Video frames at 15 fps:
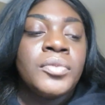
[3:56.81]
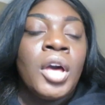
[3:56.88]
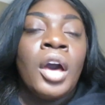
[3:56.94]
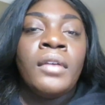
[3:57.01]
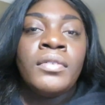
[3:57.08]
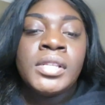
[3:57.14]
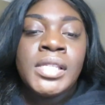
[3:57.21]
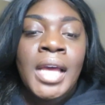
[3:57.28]

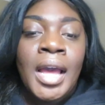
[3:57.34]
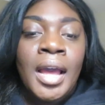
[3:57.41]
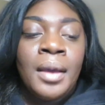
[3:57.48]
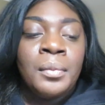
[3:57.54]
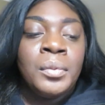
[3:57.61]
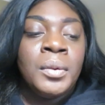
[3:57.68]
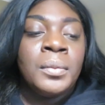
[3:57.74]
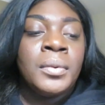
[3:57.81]
Every
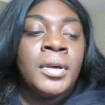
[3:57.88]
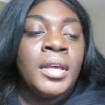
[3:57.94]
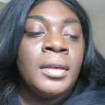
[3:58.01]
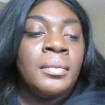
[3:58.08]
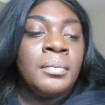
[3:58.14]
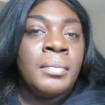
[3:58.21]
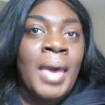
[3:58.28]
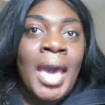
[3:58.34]
time we
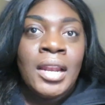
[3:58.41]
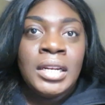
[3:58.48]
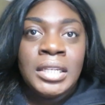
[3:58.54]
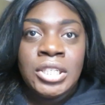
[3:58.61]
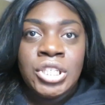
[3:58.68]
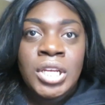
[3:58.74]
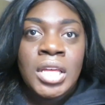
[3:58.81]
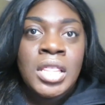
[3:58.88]
would battle
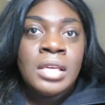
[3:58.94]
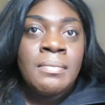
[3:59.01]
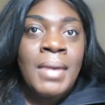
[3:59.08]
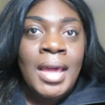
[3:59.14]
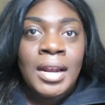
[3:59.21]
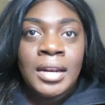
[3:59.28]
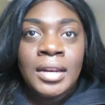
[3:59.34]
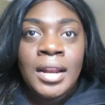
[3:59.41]
each other,
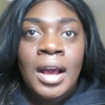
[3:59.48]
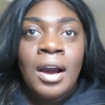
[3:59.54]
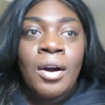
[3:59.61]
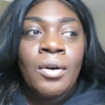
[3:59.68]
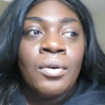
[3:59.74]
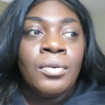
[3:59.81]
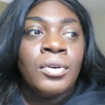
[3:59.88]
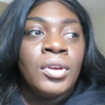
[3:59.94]
battle it
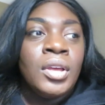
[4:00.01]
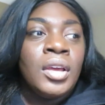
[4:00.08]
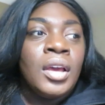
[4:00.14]
out,